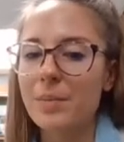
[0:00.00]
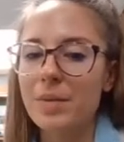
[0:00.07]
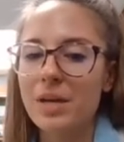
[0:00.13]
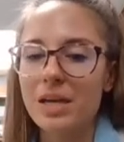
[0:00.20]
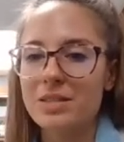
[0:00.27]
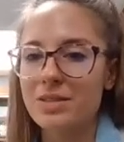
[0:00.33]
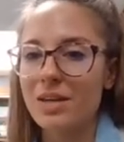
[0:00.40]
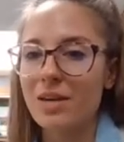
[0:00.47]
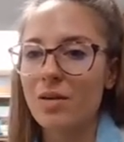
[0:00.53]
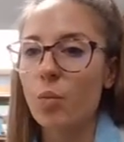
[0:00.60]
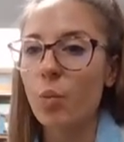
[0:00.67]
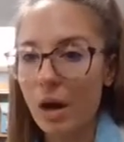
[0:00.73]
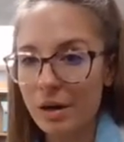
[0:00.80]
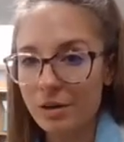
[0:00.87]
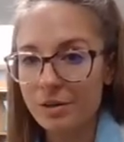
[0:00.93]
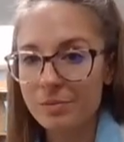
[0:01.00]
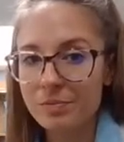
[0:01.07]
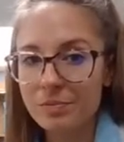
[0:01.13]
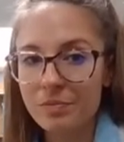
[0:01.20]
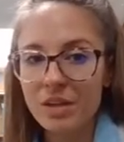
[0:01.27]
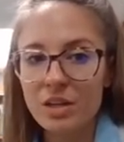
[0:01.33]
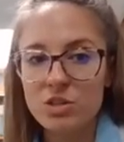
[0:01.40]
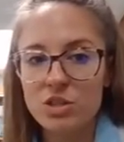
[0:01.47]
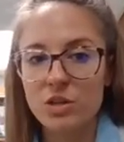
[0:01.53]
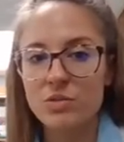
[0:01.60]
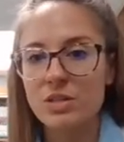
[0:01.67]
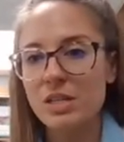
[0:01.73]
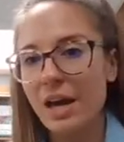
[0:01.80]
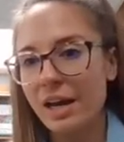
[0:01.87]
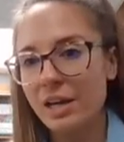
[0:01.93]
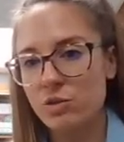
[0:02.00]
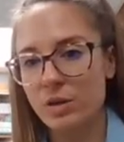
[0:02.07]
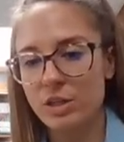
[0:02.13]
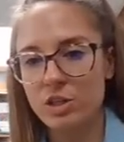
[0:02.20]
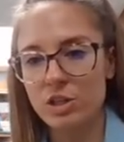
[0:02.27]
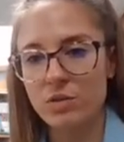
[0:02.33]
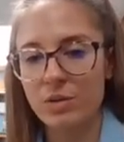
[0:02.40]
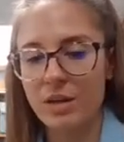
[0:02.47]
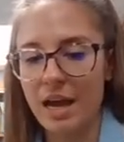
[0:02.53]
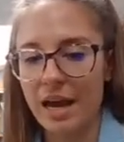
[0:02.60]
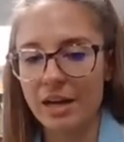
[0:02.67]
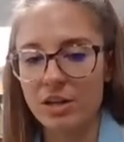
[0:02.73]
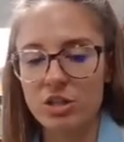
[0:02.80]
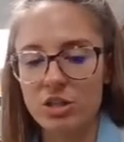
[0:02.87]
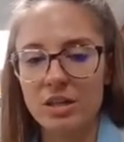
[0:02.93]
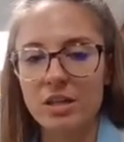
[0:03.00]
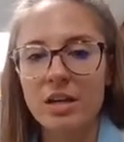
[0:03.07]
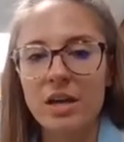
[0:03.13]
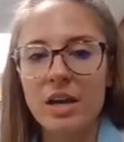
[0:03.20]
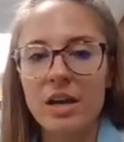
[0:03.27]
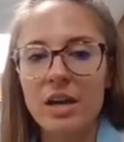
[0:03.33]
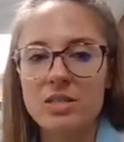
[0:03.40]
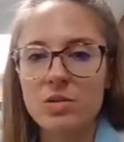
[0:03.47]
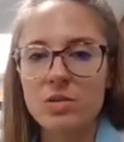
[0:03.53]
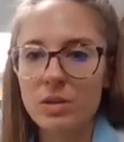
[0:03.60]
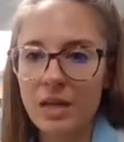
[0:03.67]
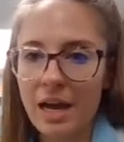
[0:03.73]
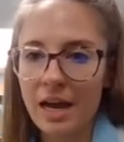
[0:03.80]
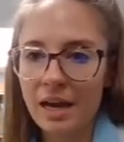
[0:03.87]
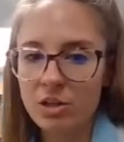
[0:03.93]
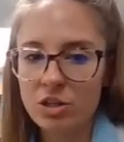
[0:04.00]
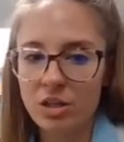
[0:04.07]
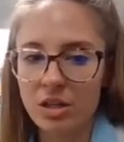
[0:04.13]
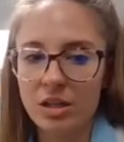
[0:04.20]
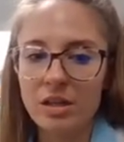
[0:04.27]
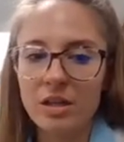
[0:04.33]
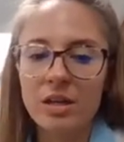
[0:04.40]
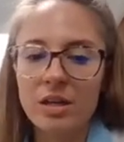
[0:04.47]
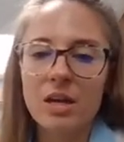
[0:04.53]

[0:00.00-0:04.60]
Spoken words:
is water. So dehydration reaction is a reaction